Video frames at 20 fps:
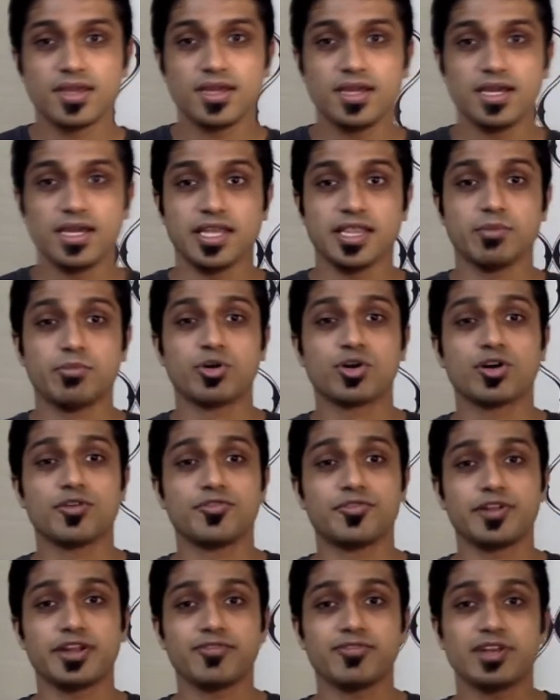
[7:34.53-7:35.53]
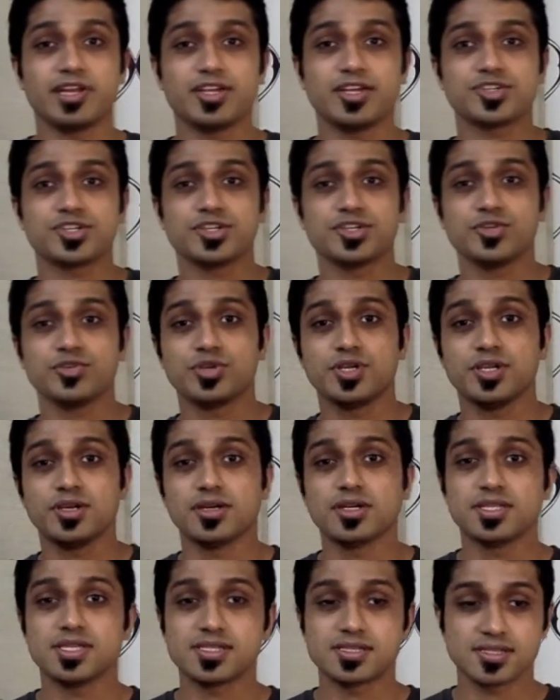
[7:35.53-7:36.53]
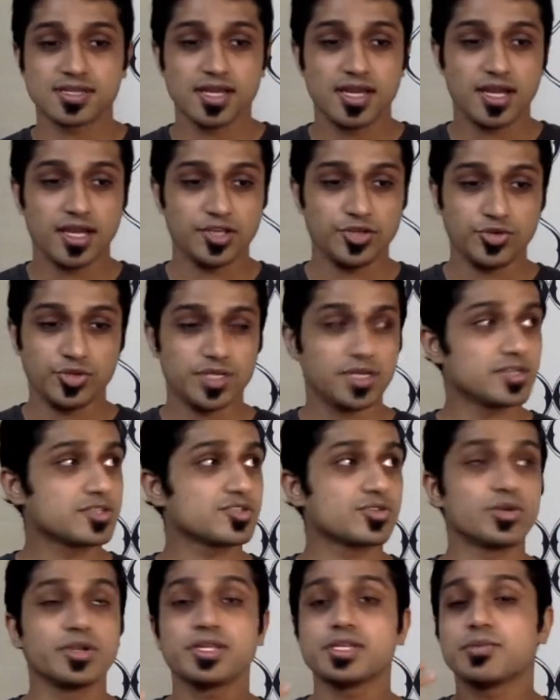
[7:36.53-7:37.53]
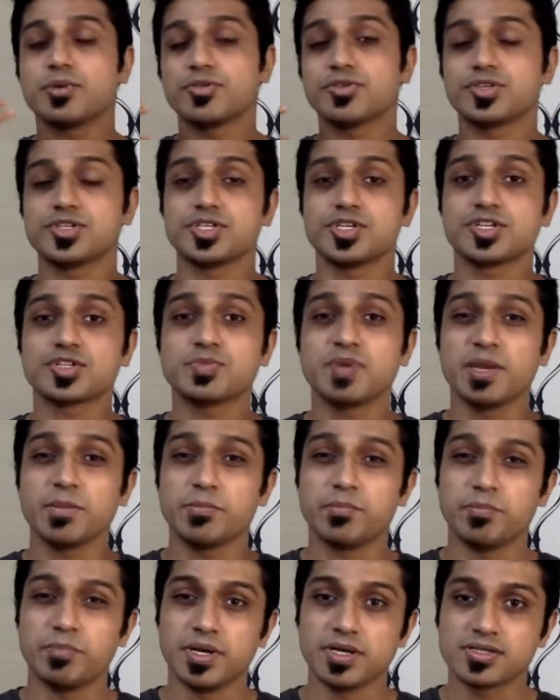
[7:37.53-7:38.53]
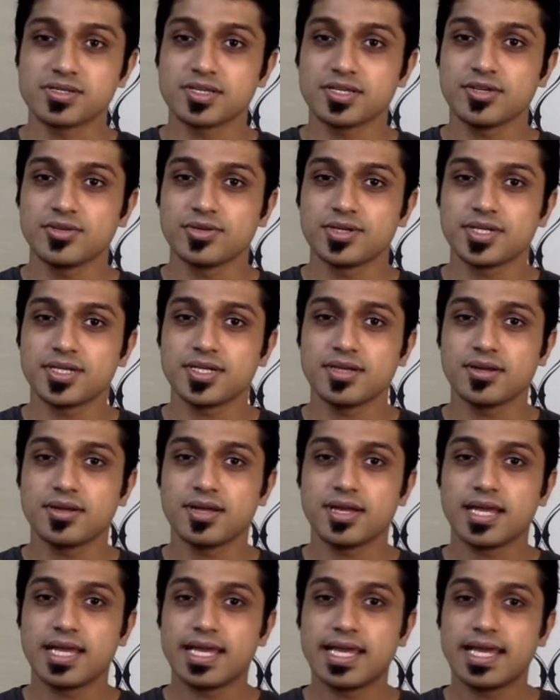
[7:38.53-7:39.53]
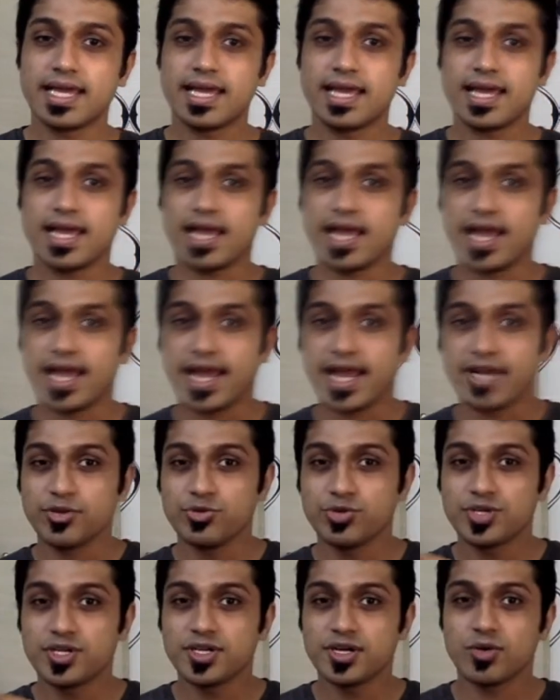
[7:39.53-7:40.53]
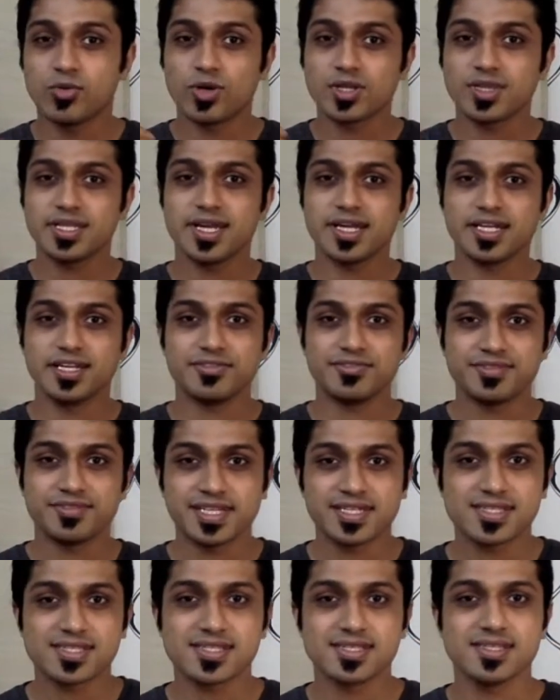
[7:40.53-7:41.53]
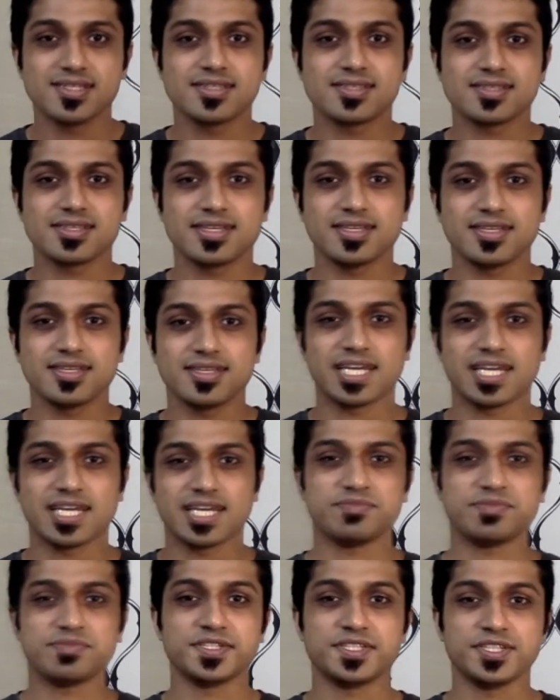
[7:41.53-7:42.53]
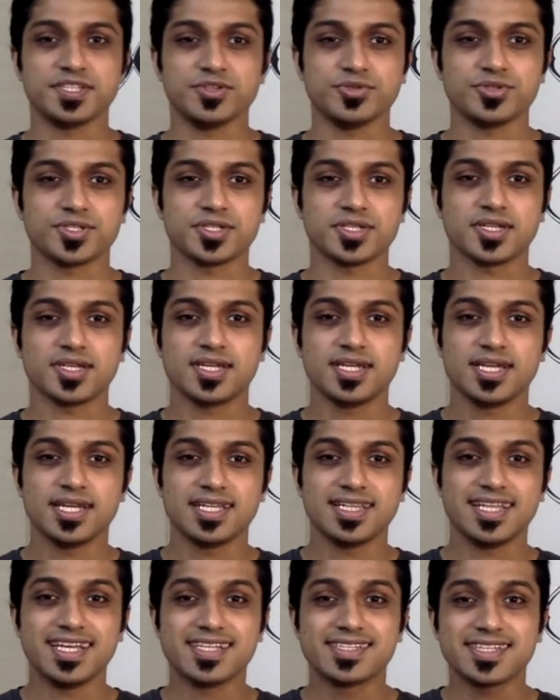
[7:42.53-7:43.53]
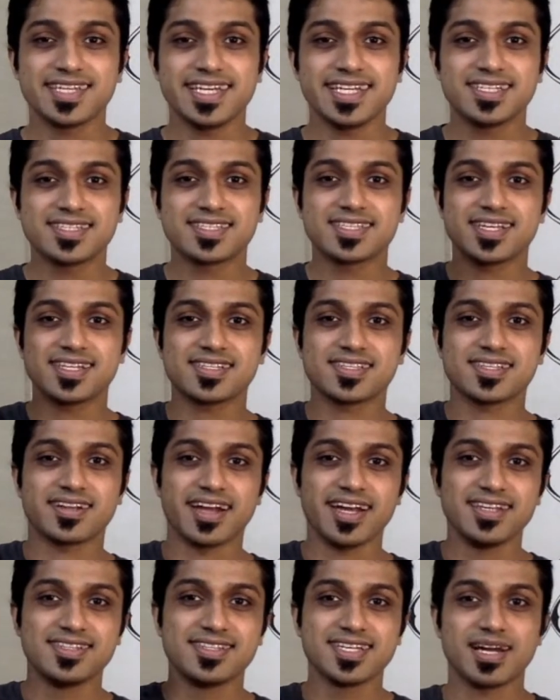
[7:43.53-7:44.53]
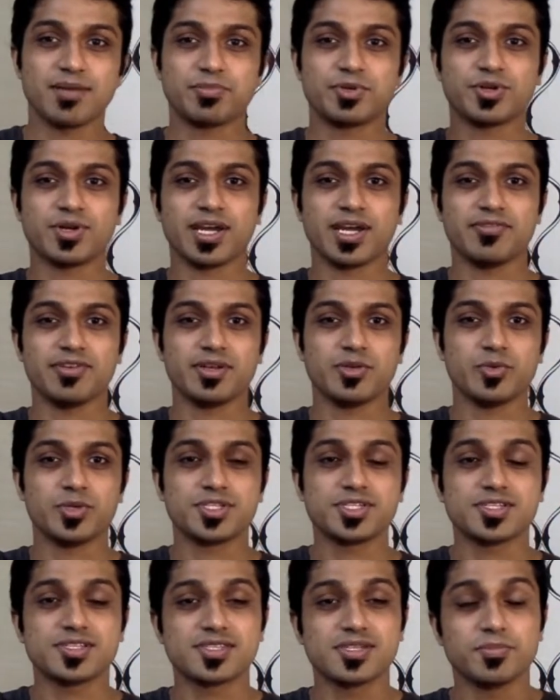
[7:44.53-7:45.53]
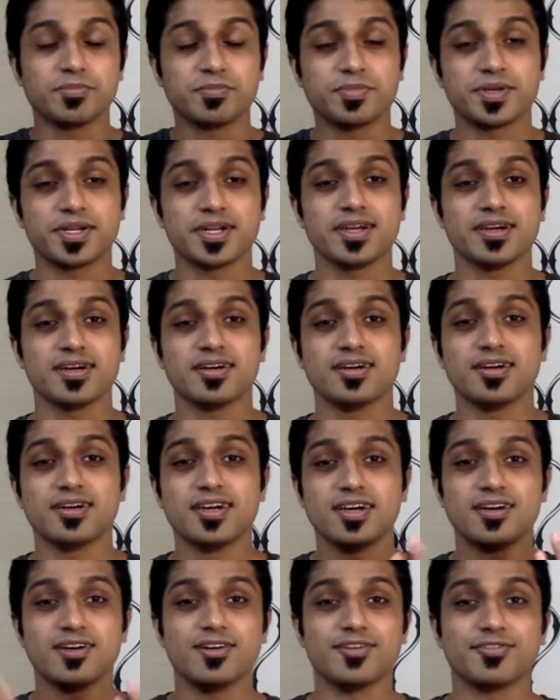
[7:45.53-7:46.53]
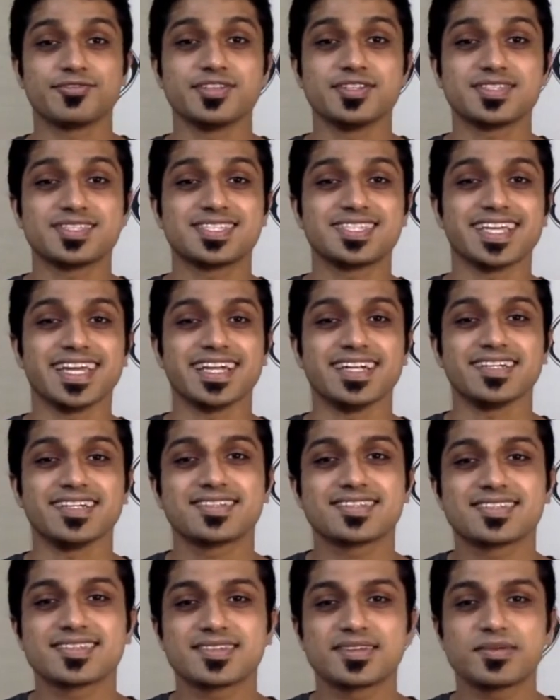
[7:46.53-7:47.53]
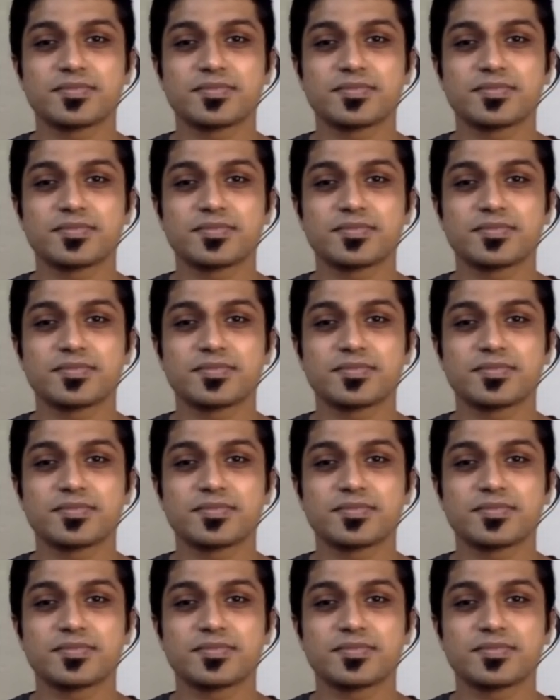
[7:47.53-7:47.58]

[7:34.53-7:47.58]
In the book of Revelation, you hear this. You hear stories about the church being persecuted. And you hear what their defense is in a time of persecution. There's incense rising up to heaven, which is the prayer of the saints.